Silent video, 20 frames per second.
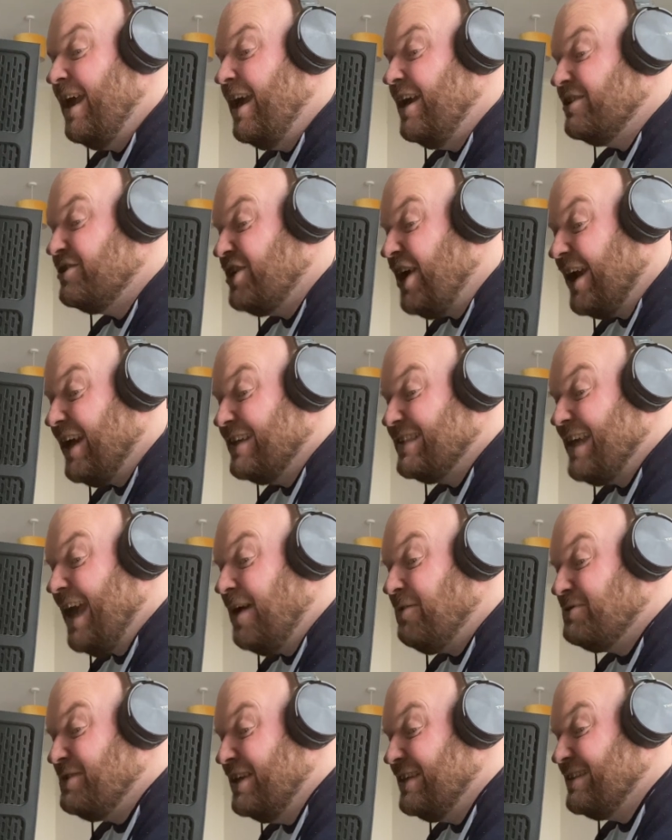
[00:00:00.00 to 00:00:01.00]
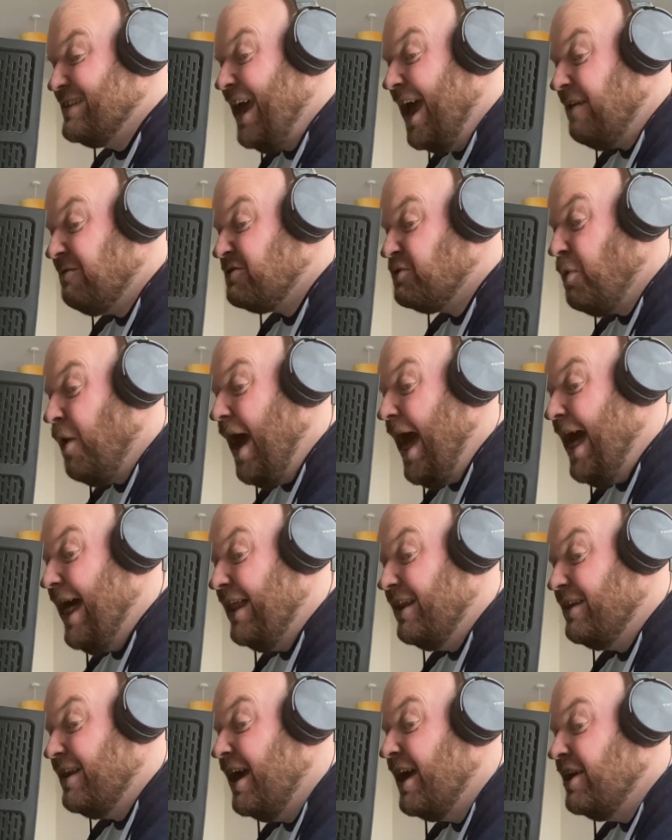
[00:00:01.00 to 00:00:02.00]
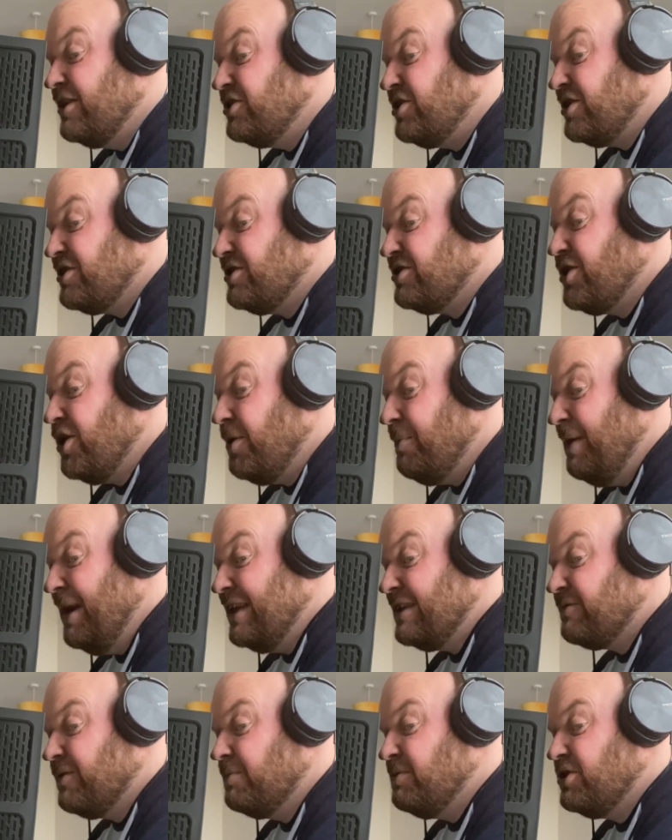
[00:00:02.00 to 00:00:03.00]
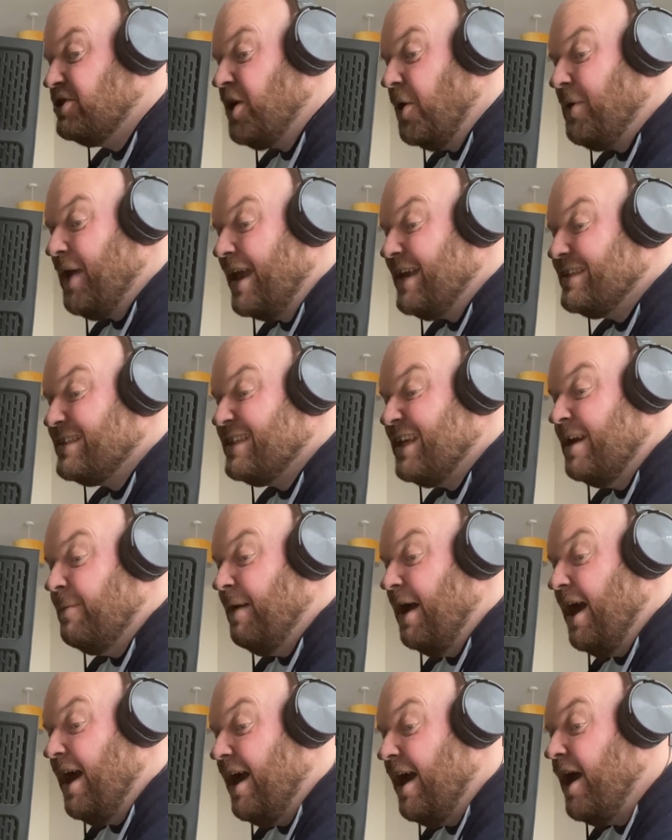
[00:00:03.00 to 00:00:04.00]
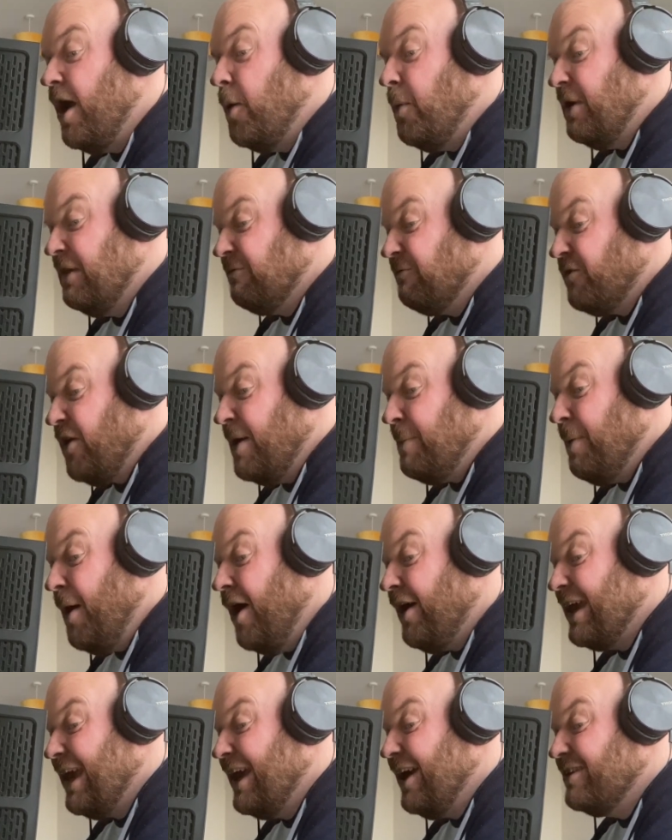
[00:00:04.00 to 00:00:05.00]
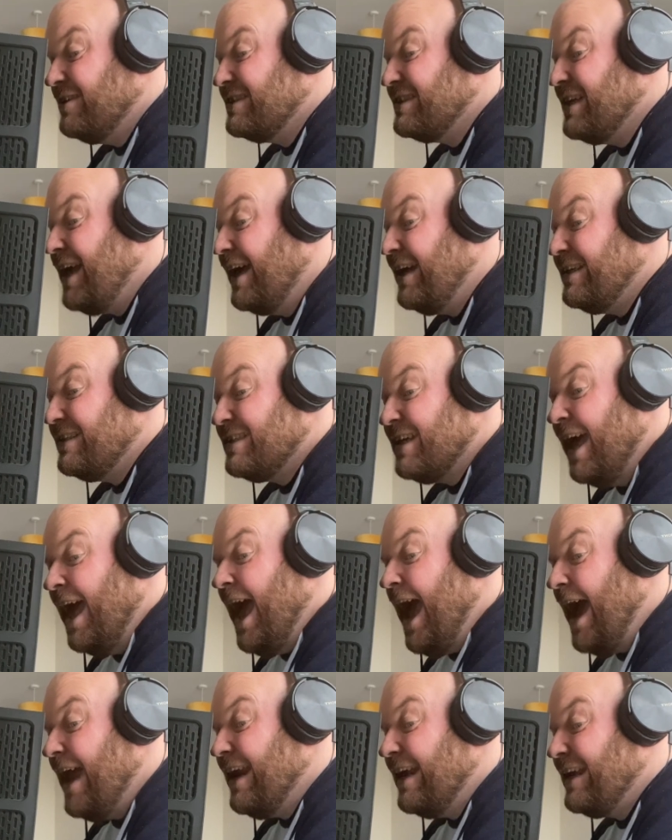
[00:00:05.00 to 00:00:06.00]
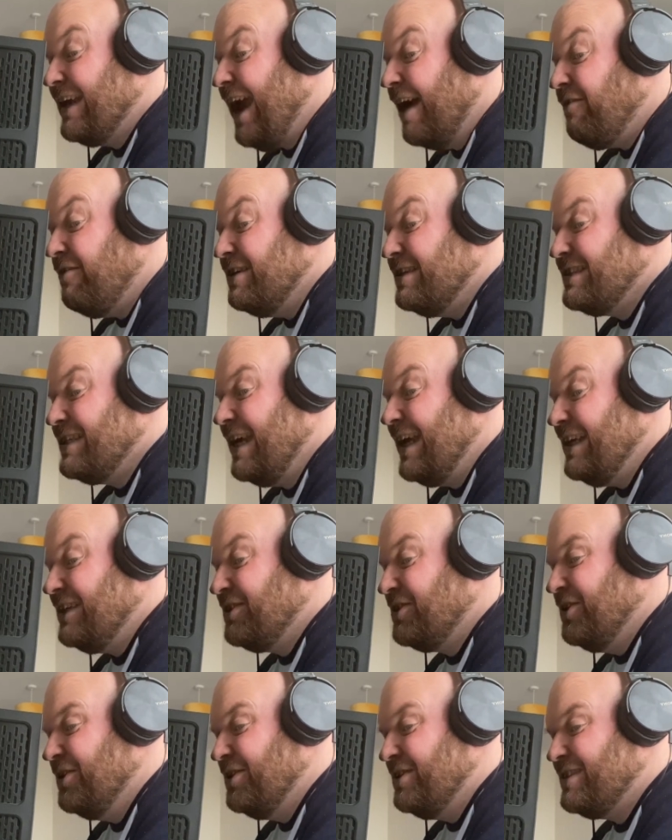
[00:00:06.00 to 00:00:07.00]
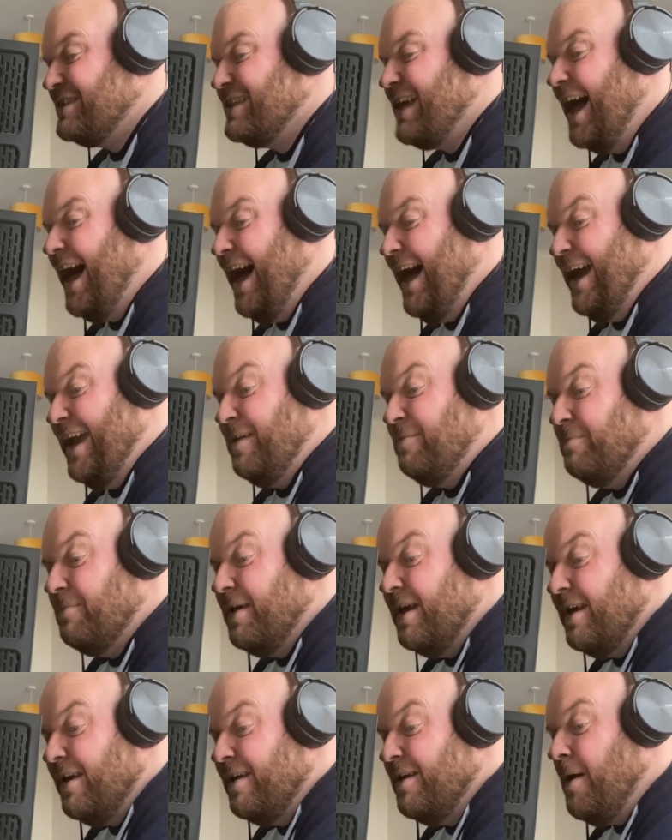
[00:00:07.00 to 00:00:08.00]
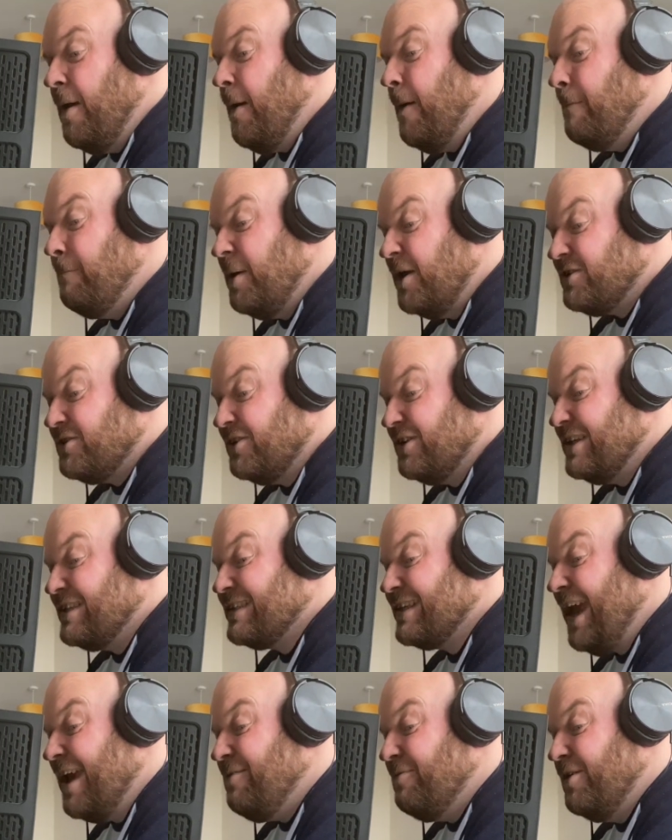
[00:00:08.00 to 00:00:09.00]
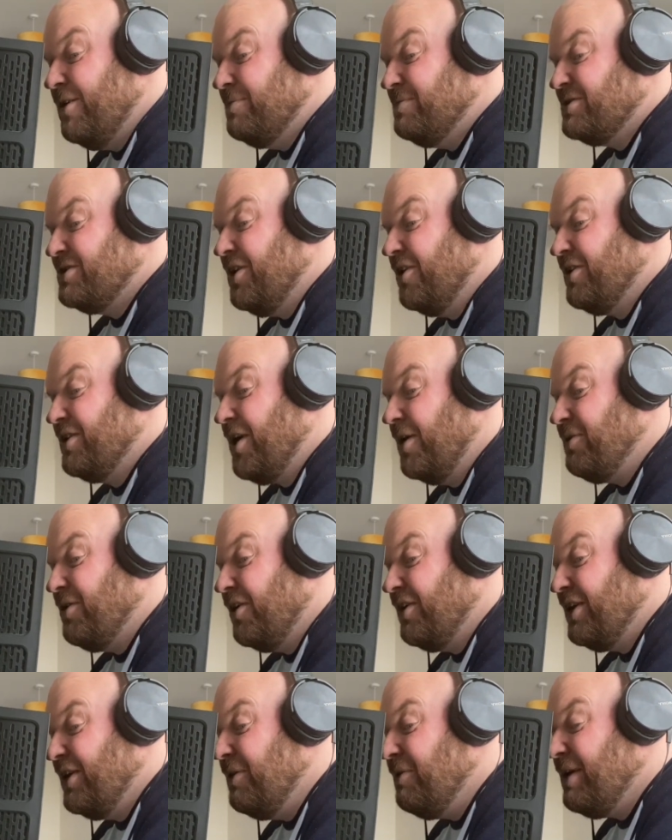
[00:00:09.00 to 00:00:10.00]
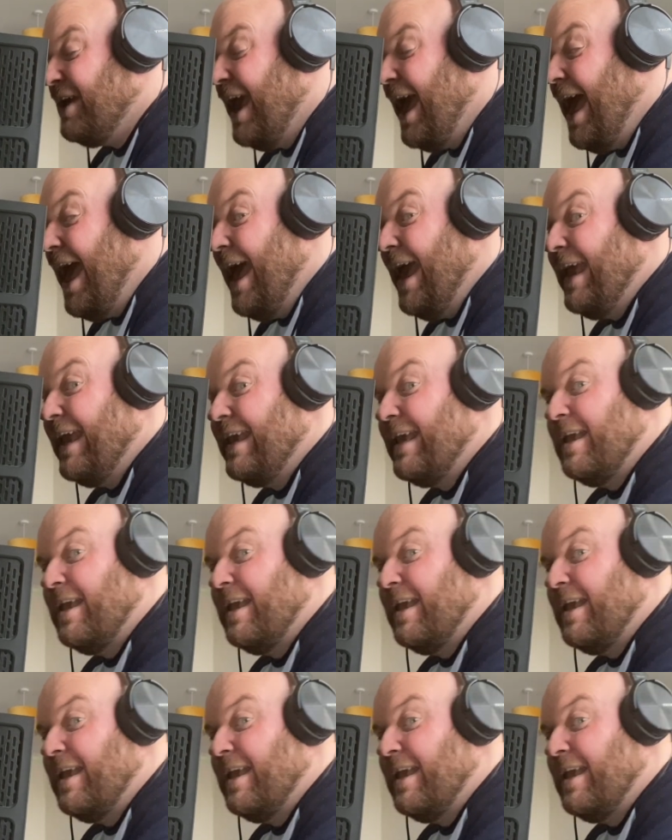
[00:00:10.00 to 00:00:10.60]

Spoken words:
Check us out in Taft's Well, just 2 minutes from Showcase Cinema, with free parking on site and a guaranteed good time. puzzledescaperooms.co.uk.